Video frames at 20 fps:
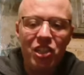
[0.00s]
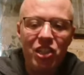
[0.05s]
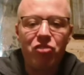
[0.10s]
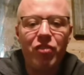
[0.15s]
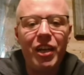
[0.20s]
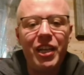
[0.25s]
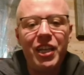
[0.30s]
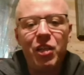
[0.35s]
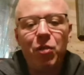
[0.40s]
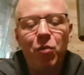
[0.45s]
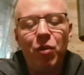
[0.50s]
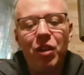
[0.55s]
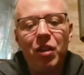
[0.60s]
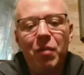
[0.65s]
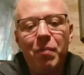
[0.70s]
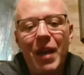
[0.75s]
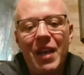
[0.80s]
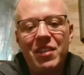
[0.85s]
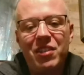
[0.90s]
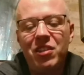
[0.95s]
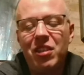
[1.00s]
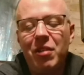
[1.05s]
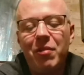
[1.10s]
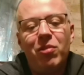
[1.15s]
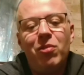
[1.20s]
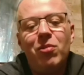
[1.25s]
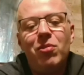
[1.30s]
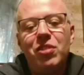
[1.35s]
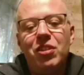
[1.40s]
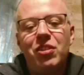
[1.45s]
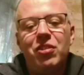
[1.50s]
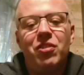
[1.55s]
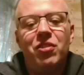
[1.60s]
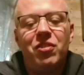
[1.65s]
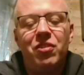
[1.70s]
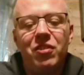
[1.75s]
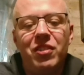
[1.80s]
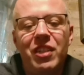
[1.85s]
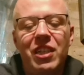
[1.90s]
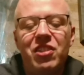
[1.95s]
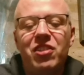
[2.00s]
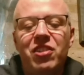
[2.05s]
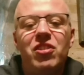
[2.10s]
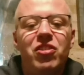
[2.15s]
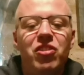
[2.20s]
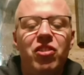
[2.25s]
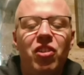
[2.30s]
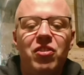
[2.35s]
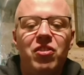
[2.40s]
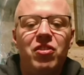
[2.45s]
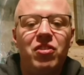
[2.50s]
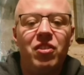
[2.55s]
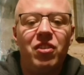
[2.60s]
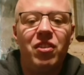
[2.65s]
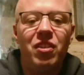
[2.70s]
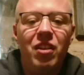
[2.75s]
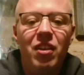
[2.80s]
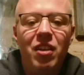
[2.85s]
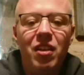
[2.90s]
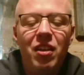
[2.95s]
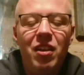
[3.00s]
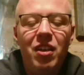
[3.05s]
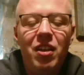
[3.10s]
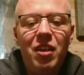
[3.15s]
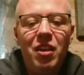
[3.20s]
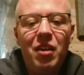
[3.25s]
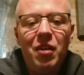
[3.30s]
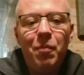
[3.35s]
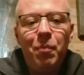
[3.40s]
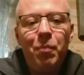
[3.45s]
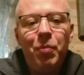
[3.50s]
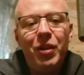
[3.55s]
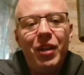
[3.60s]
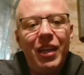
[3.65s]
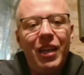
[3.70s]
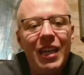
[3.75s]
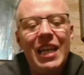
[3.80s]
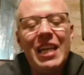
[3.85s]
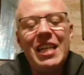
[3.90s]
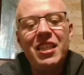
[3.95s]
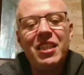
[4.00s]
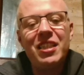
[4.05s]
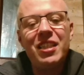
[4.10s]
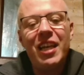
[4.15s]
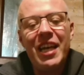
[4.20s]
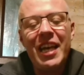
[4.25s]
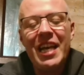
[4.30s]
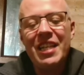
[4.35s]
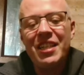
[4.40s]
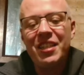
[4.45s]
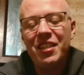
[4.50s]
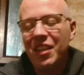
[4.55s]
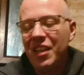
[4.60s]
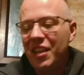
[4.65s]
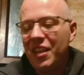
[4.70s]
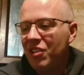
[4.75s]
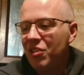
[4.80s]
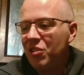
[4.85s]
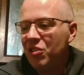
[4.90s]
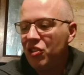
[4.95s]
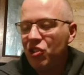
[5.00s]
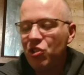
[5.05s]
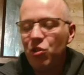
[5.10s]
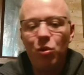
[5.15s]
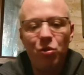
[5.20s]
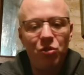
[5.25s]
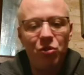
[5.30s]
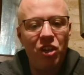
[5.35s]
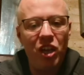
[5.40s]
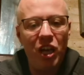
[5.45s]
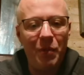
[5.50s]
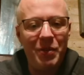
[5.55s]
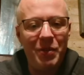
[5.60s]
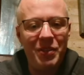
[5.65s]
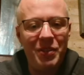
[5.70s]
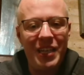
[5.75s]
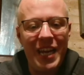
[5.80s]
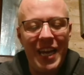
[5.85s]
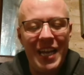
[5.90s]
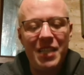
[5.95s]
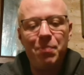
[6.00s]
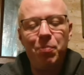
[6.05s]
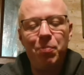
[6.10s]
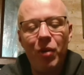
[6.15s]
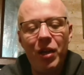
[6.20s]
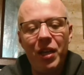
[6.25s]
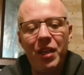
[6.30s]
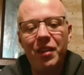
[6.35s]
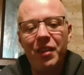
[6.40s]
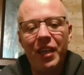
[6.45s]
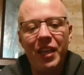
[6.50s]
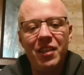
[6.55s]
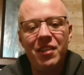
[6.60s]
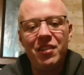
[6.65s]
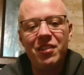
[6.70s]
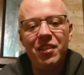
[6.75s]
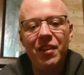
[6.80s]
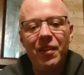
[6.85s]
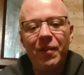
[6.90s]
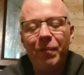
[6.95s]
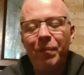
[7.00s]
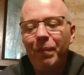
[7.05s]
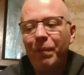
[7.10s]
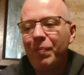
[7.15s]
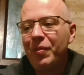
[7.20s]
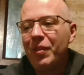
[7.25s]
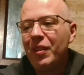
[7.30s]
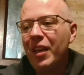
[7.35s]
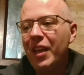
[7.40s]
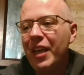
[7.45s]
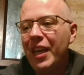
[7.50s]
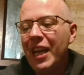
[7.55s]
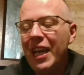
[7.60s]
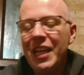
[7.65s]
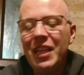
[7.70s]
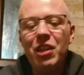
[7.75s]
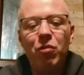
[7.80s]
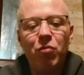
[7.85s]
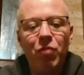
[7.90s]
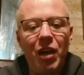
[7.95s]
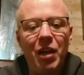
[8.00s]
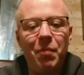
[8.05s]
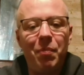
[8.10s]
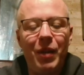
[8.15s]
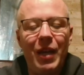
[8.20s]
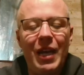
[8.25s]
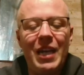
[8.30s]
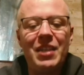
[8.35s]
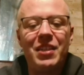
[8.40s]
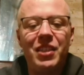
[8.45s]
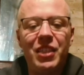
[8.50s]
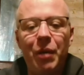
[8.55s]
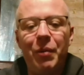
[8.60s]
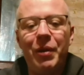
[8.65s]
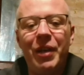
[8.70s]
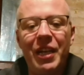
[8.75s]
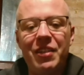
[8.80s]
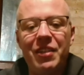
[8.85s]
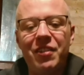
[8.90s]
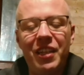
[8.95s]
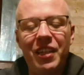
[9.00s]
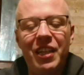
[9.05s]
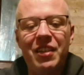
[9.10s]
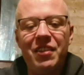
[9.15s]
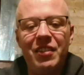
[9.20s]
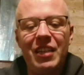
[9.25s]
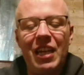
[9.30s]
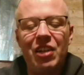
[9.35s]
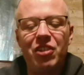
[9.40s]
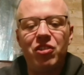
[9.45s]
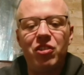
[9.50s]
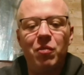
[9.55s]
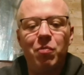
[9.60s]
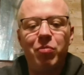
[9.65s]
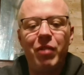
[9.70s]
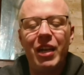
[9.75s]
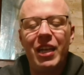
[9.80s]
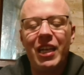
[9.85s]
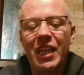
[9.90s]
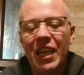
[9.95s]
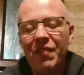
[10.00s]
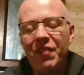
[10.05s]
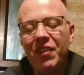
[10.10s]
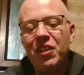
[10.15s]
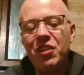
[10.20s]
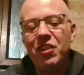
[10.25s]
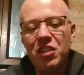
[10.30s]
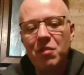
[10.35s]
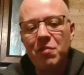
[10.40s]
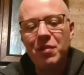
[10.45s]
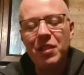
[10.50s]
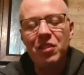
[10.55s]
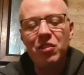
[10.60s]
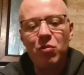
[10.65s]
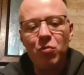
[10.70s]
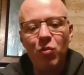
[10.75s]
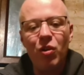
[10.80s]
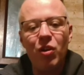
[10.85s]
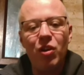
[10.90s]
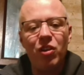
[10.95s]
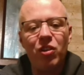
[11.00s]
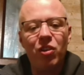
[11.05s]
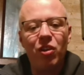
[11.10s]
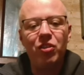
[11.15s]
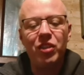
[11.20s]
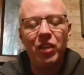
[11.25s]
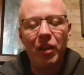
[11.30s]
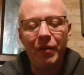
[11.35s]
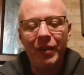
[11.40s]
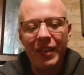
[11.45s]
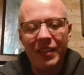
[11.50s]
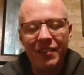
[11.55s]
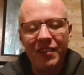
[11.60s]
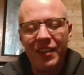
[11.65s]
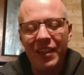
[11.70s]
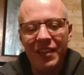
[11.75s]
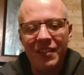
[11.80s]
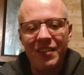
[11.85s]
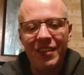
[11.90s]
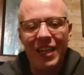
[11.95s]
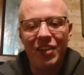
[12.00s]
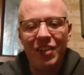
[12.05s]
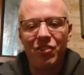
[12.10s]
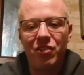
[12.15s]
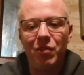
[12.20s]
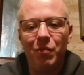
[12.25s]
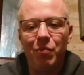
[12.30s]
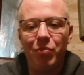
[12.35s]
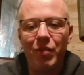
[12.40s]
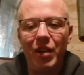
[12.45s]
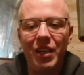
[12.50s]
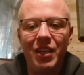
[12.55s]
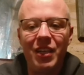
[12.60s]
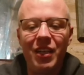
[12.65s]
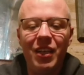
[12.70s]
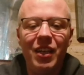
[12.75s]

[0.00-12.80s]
striker, one of the best? No, of course it doesn't. It's St Johnston. But at least it's short-term, isn't it? It's putting things in the right place going into the international break, giving us something to work on going into the international break.